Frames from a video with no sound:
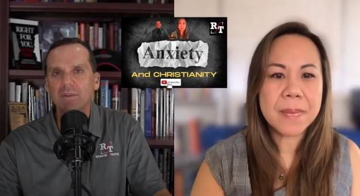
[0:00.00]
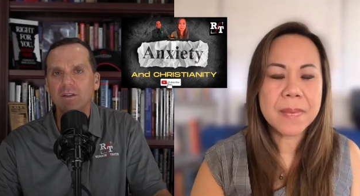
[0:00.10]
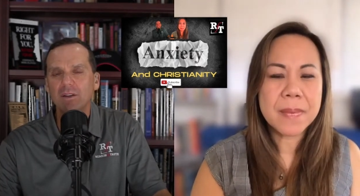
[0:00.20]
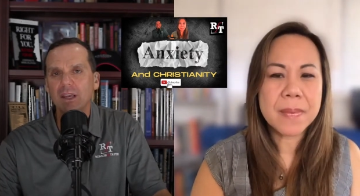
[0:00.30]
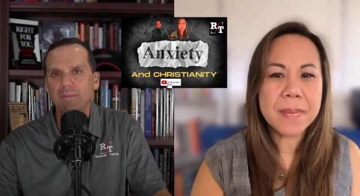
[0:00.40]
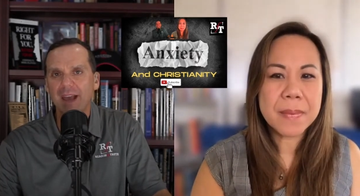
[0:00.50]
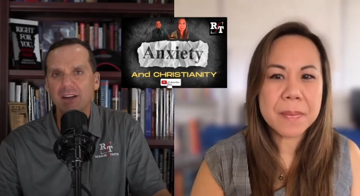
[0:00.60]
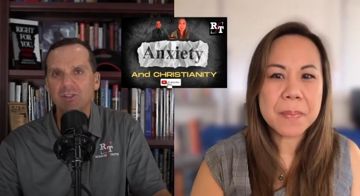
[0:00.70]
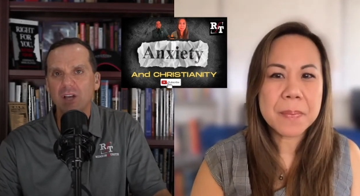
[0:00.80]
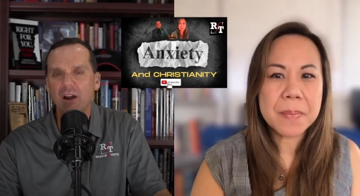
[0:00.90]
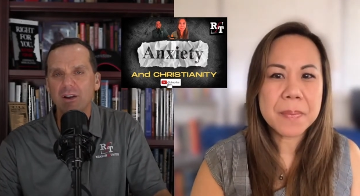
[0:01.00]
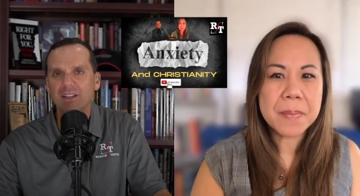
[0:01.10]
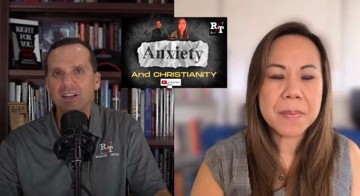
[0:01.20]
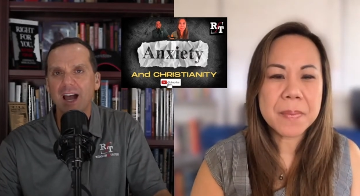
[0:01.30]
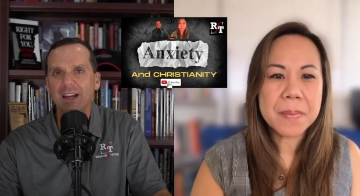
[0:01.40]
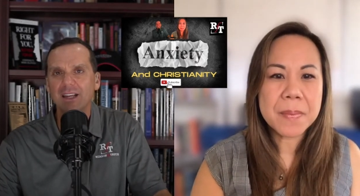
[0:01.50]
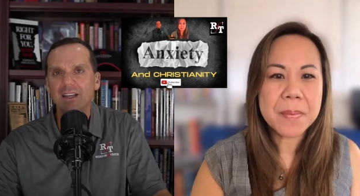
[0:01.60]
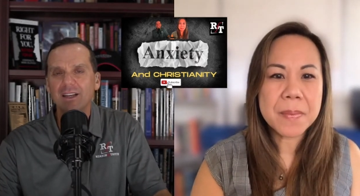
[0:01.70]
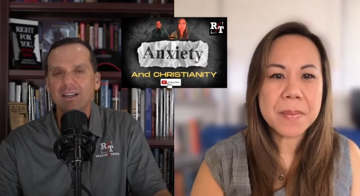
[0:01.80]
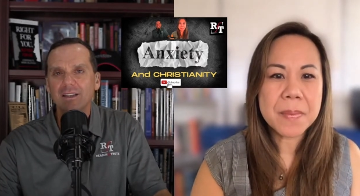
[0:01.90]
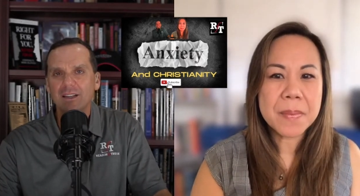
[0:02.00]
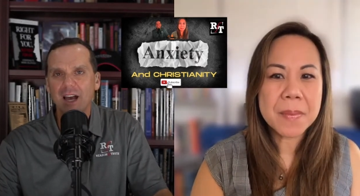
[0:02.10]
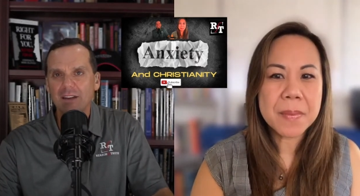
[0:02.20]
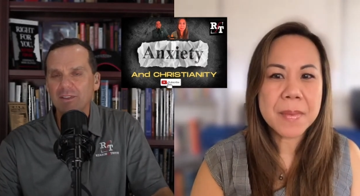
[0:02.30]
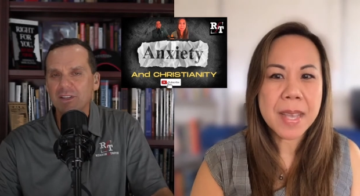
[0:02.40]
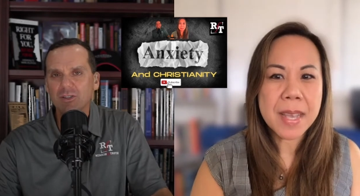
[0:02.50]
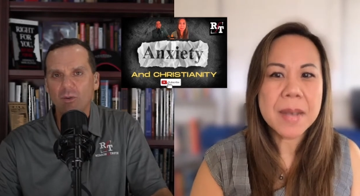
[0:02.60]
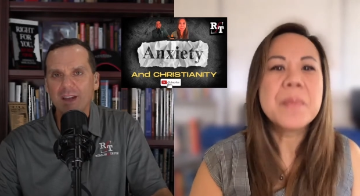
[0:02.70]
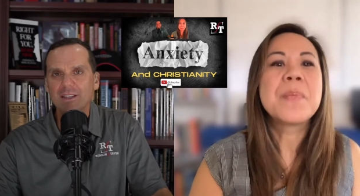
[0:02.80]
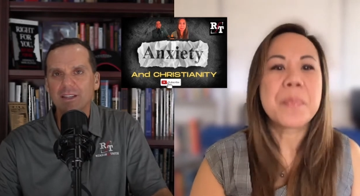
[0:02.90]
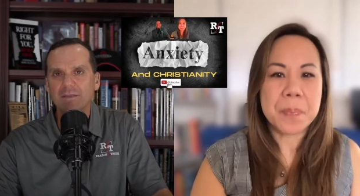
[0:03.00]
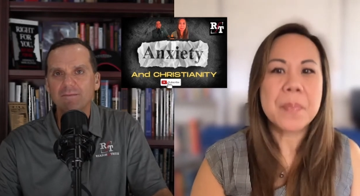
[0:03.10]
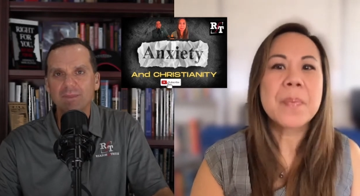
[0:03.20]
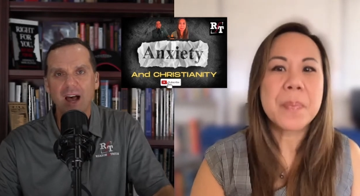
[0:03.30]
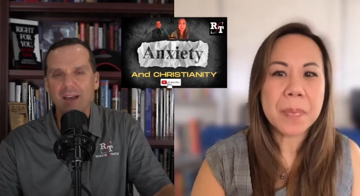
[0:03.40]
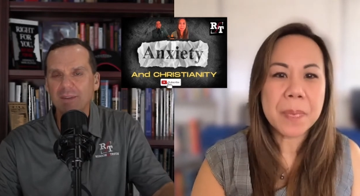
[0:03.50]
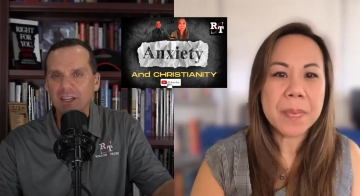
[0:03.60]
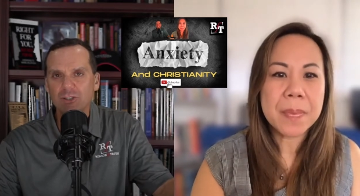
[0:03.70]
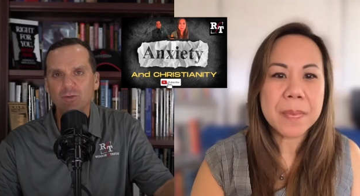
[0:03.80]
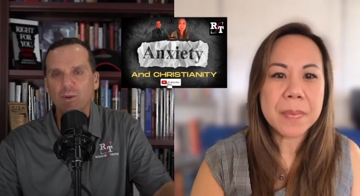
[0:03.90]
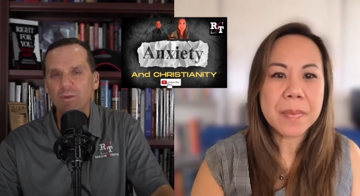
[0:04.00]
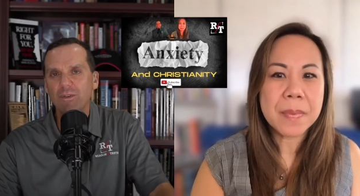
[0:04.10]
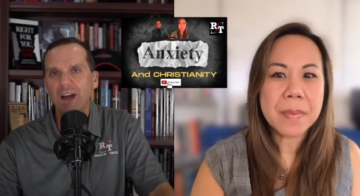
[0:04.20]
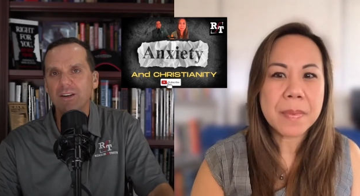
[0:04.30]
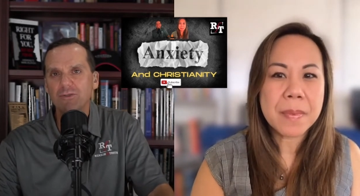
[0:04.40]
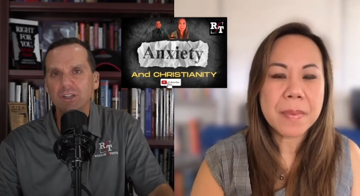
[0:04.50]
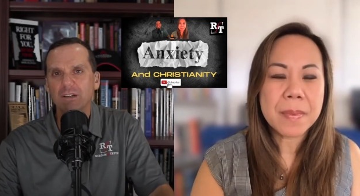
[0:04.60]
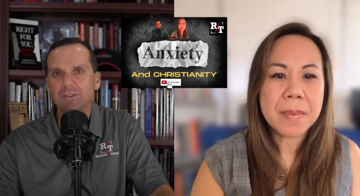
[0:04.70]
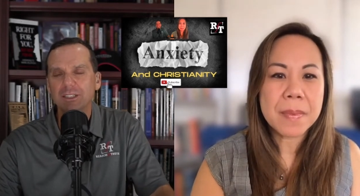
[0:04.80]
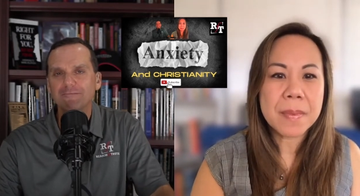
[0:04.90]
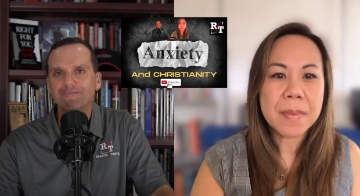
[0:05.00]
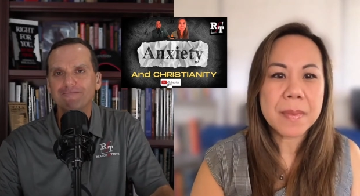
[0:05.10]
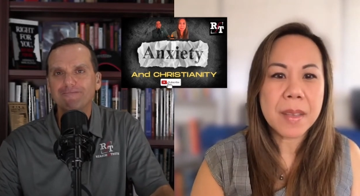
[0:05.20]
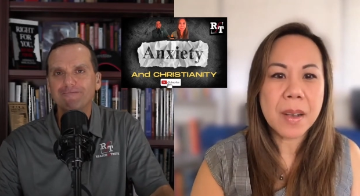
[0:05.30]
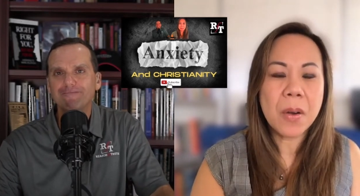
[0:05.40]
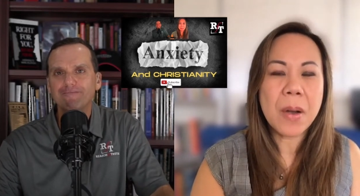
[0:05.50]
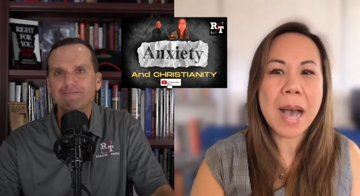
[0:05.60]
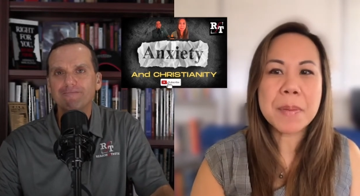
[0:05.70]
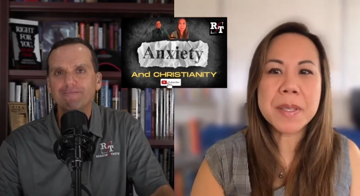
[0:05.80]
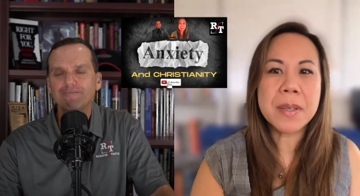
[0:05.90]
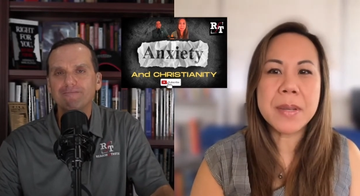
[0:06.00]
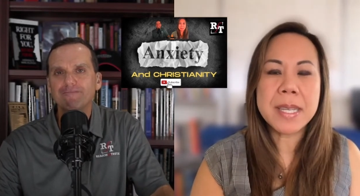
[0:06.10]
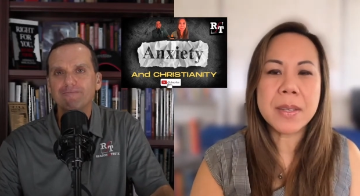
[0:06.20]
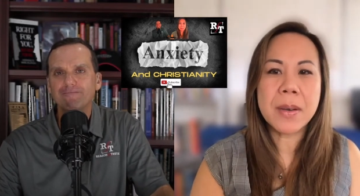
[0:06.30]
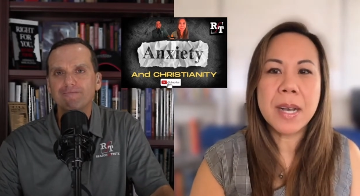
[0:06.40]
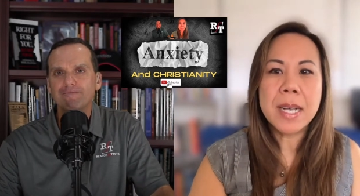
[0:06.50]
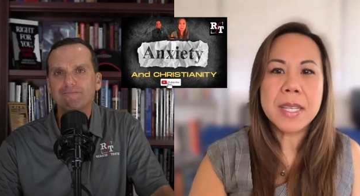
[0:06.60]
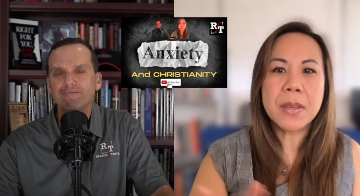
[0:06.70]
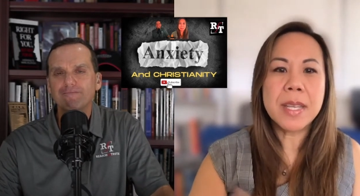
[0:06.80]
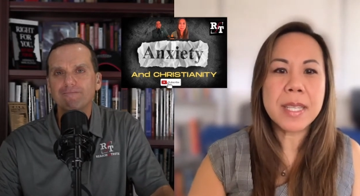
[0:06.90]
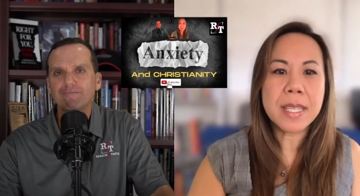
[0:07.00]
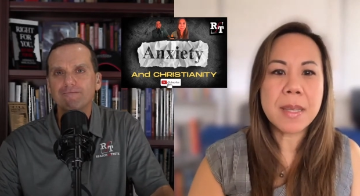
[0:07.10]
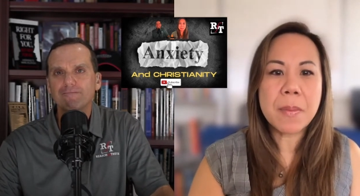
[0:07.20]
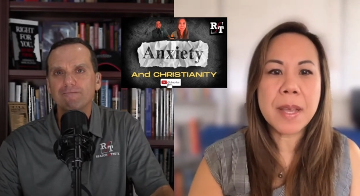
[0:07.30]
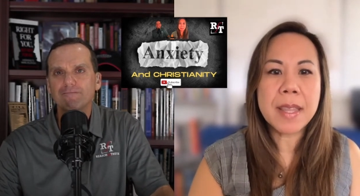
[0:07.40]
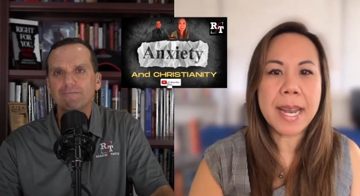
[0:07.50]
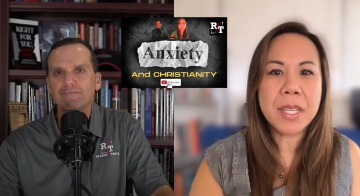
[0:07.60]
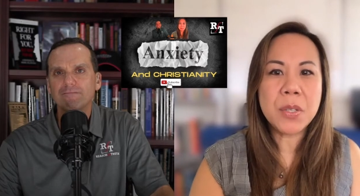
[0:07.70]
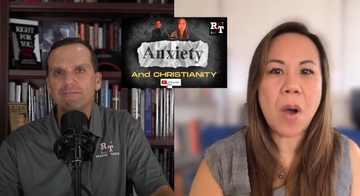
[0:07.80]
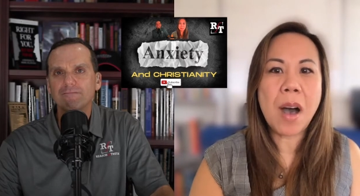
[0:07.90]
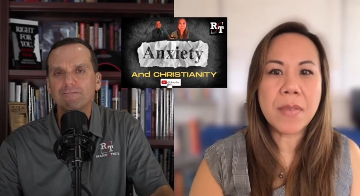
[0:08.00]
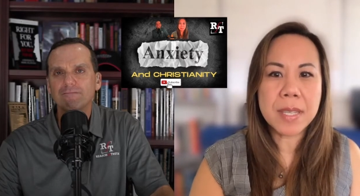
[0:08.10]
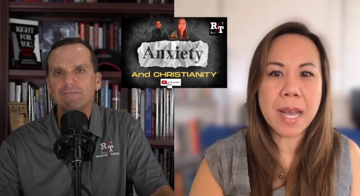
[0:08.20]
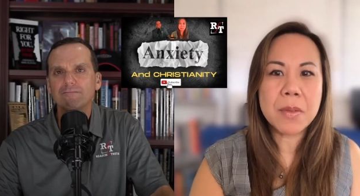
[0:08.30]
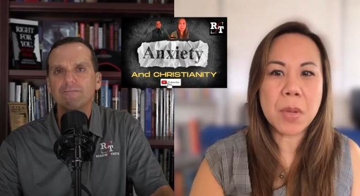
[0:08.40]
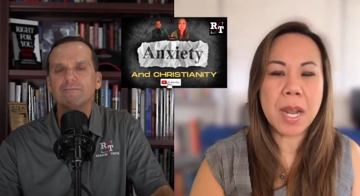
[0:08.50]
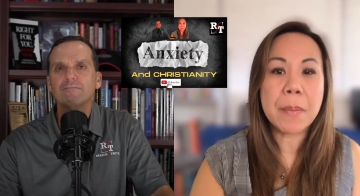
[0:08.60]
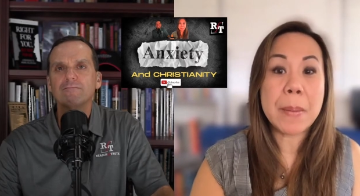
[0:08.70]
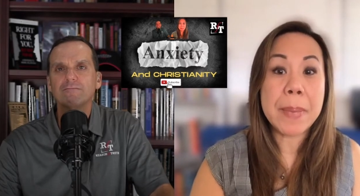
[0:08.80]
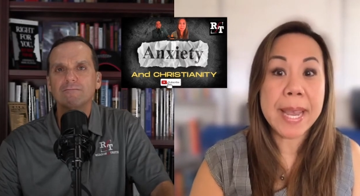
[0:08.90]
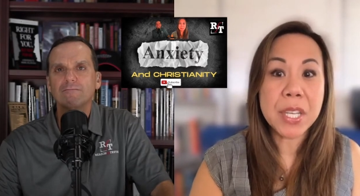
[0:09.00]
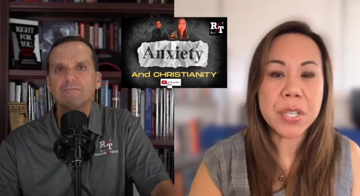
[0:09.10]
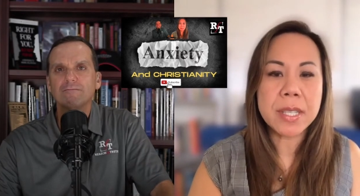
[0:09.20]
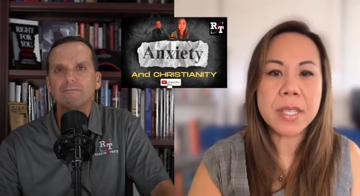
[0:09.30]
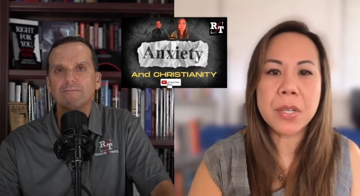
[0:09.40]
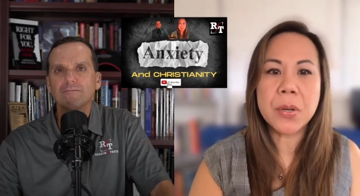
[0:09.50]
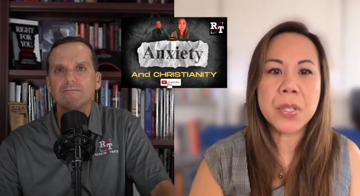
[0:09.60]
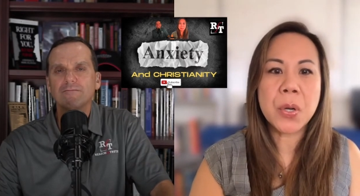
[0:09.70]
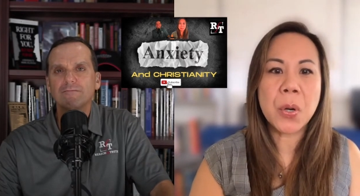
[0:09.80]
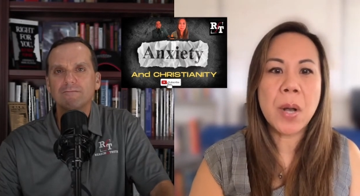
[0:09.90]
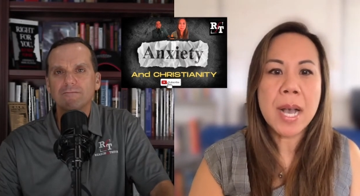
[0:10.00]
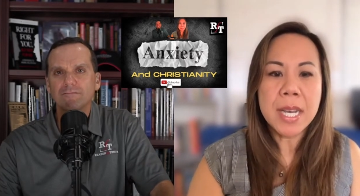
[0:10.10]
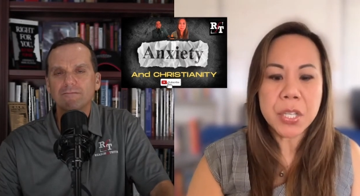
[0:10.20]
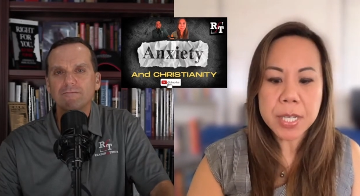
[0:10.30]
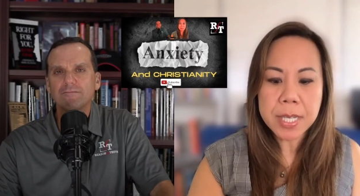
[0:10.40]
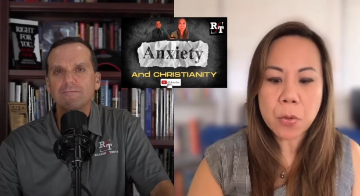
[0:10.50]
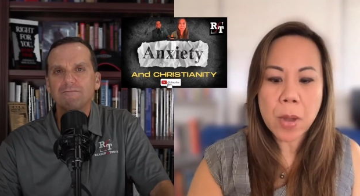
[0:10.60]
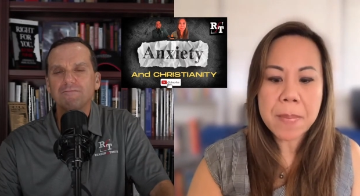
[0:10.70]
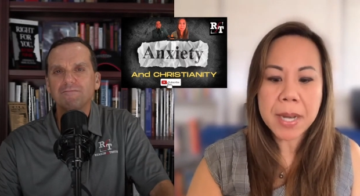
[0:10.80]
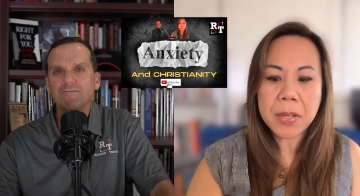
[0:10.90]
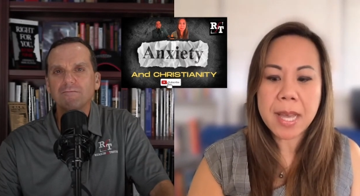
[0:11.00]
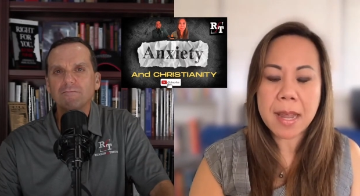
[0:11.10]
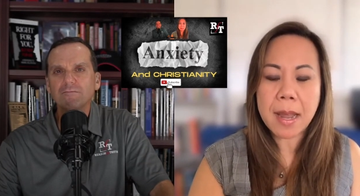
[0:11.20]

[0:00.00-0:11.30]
Speaker 1: you think, manage our anxiety kind of in this crazy time in history we find ourselves in?
Speaker 2: Oh, absolutely. So, so this is something that I do oftentimes with a lot of my patients. You know, so just going back to that